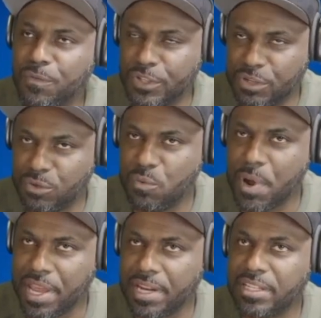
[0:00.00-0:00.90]
to
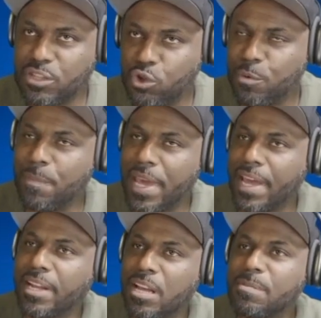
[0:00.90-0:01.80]
when
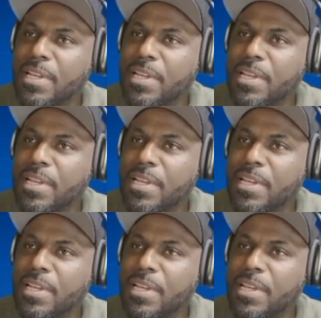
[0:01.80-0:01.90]
Superman comes